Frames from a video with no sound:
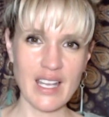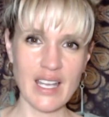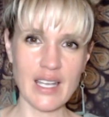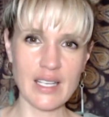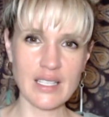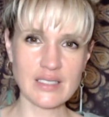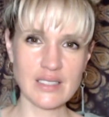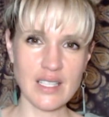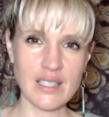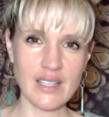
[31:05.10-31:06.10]
is
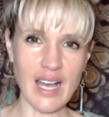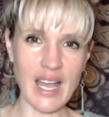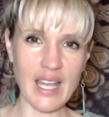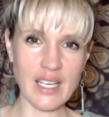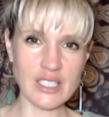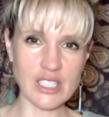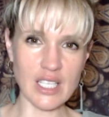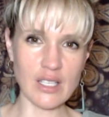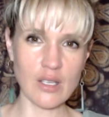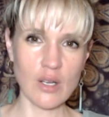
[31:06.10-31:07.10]
that
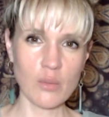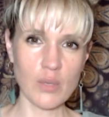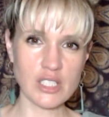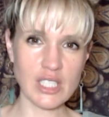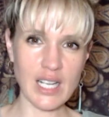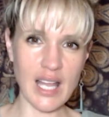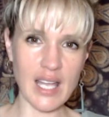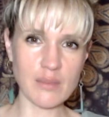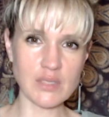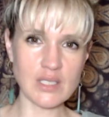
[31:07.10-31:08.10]
energy which
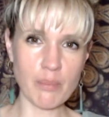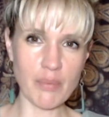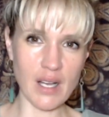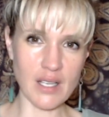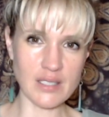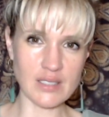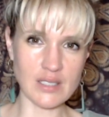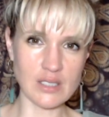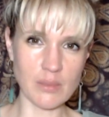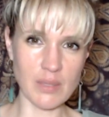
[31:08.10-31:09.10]
claims the
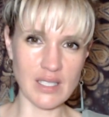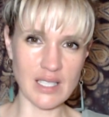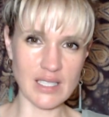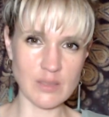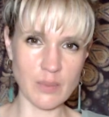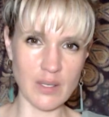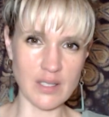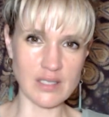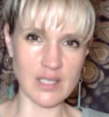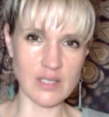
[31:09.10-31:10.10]
person to be the
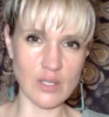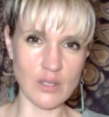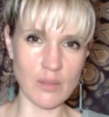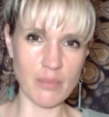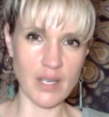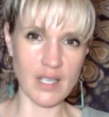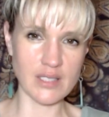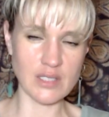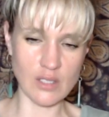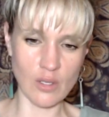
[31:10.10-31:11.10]
experiencer. So the
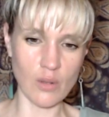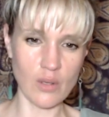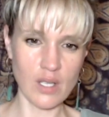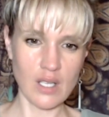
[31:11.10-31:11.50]
personal,